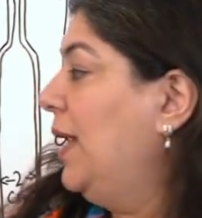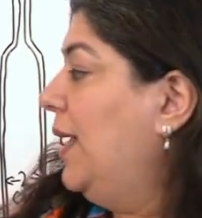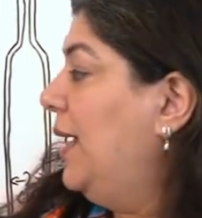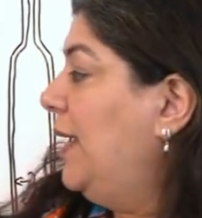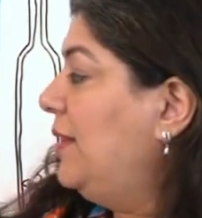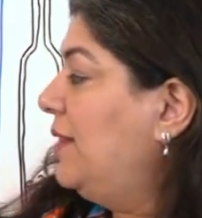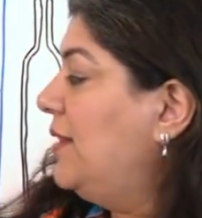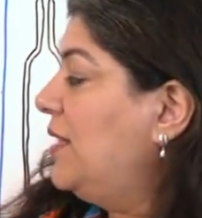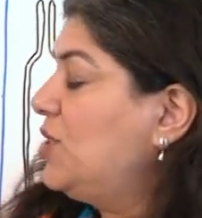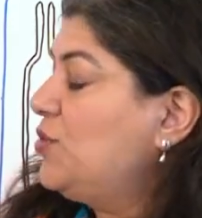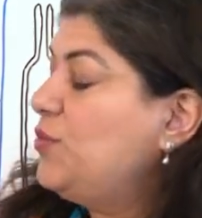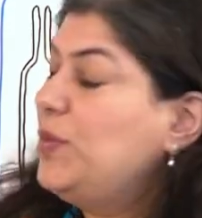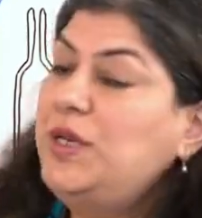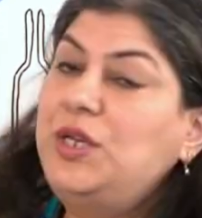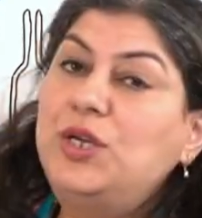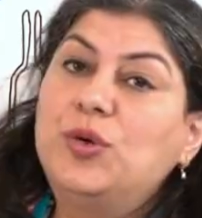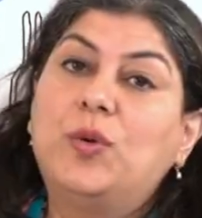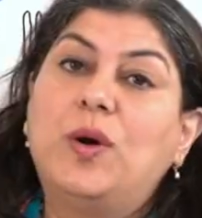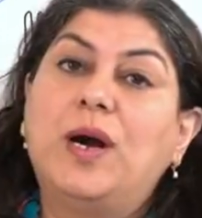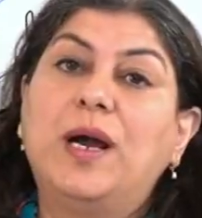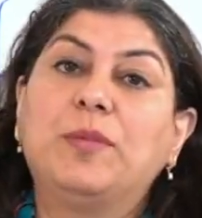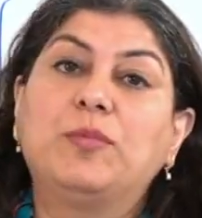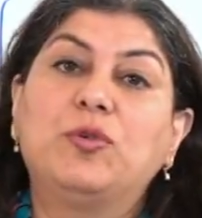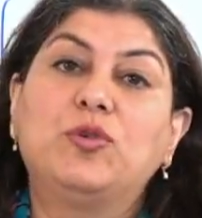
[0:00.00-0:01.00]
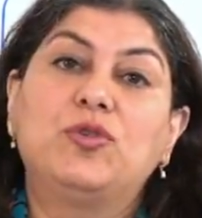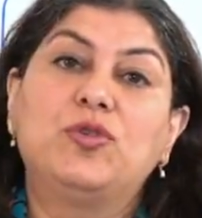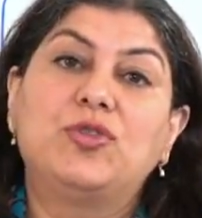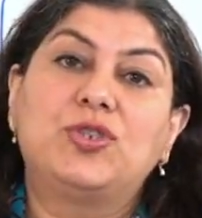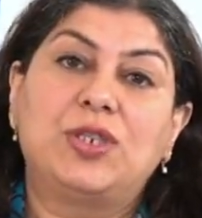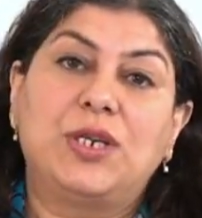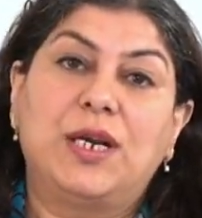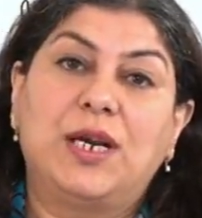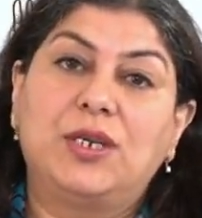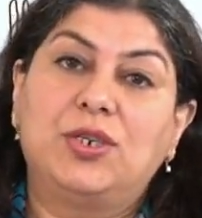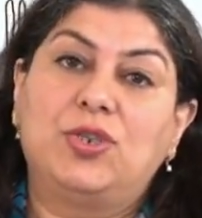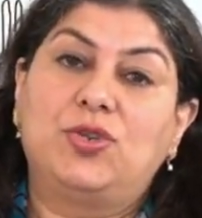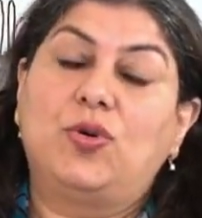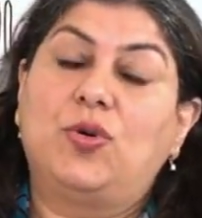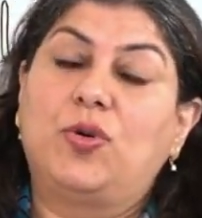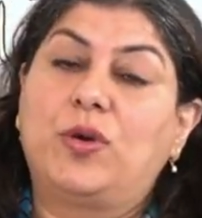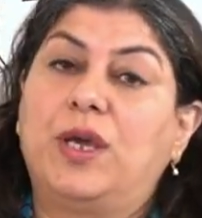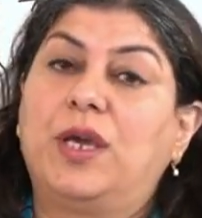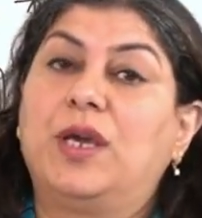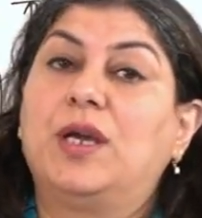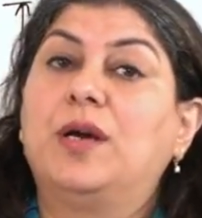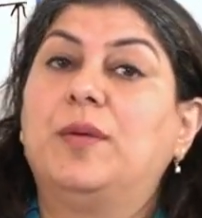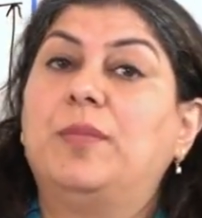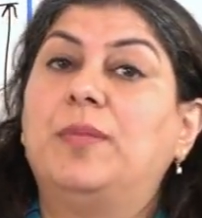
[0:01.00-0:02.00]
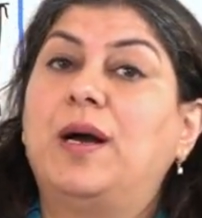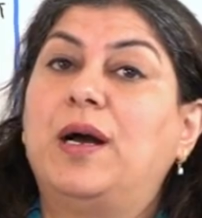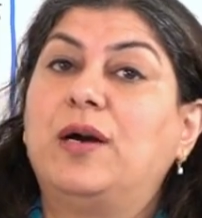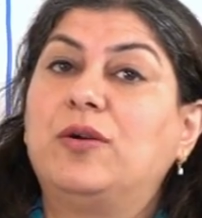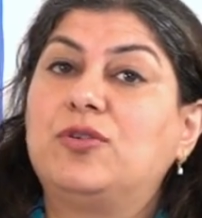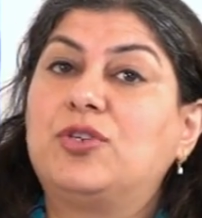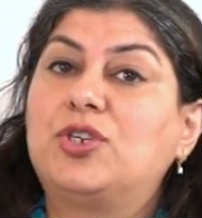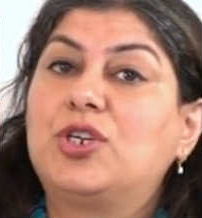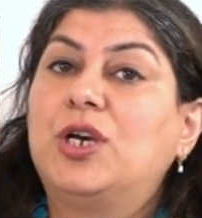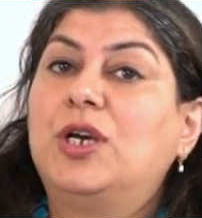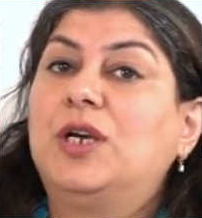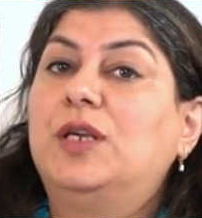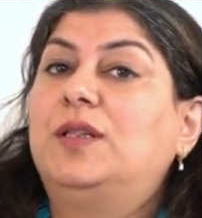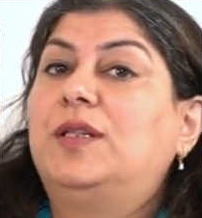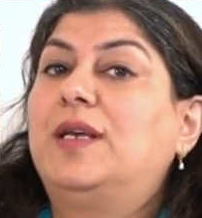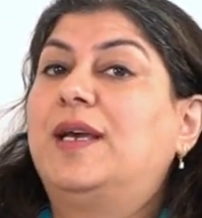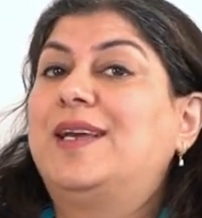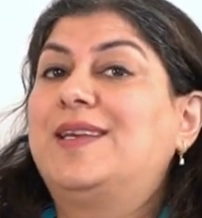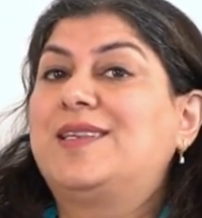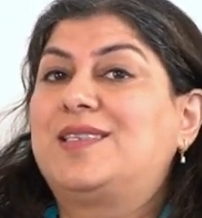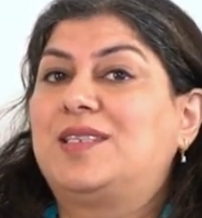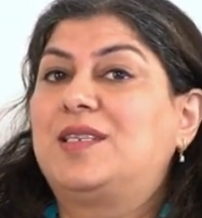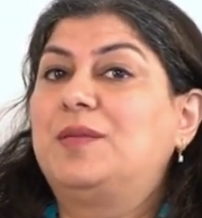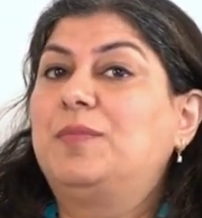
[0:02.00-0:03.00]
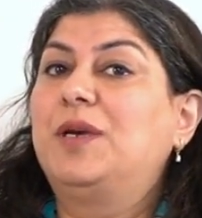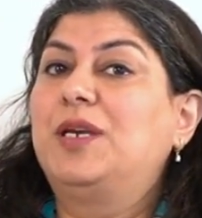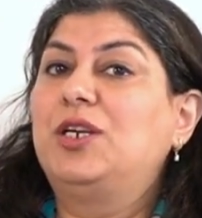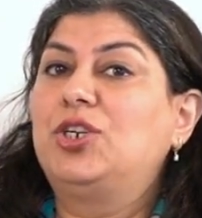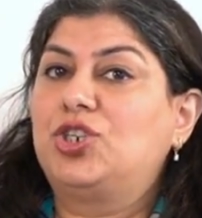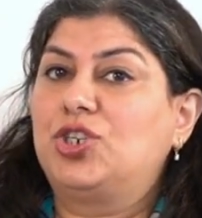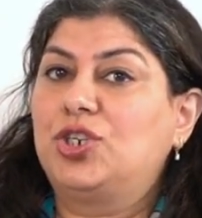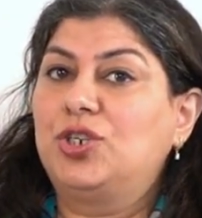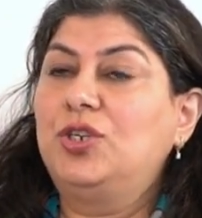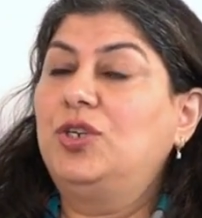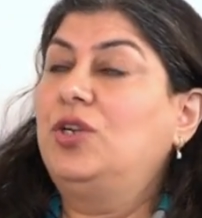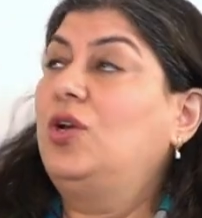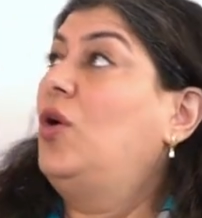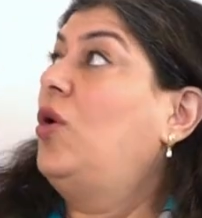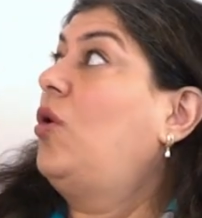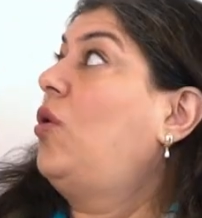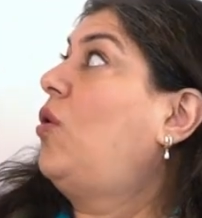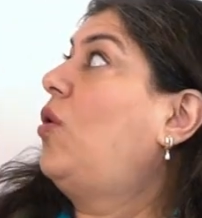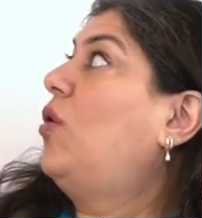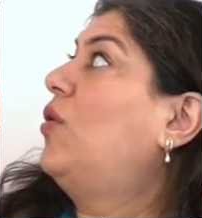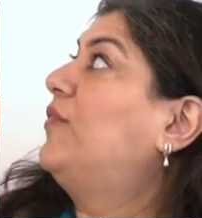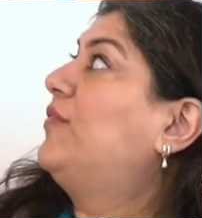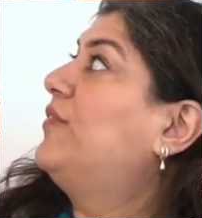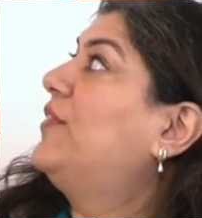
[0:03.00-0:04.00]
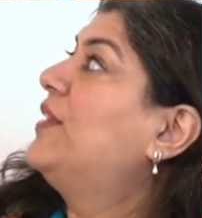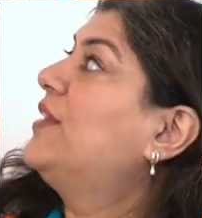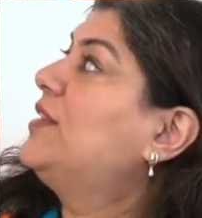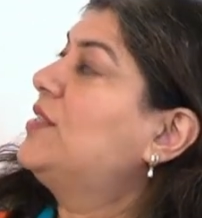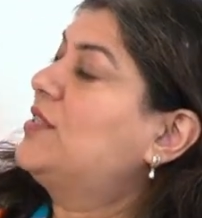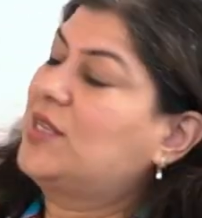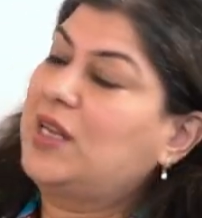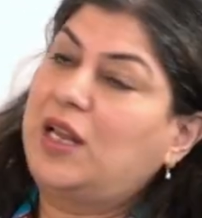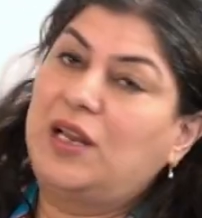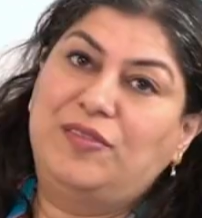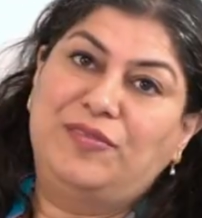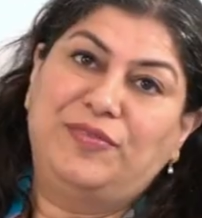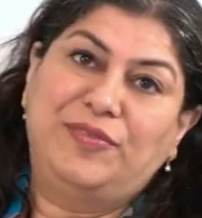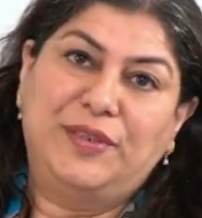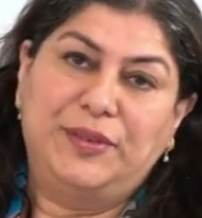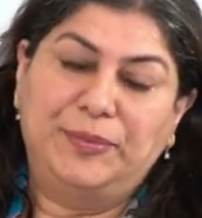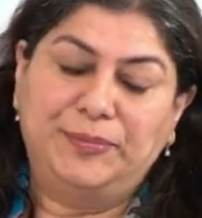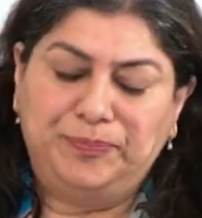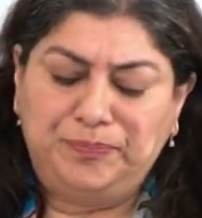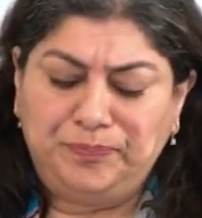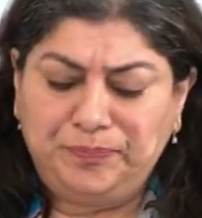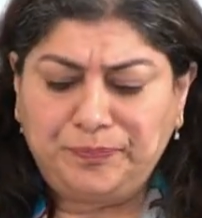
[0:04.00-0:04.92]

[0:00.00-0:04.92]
In this video I'm going to start talking about the estimation of sulfur.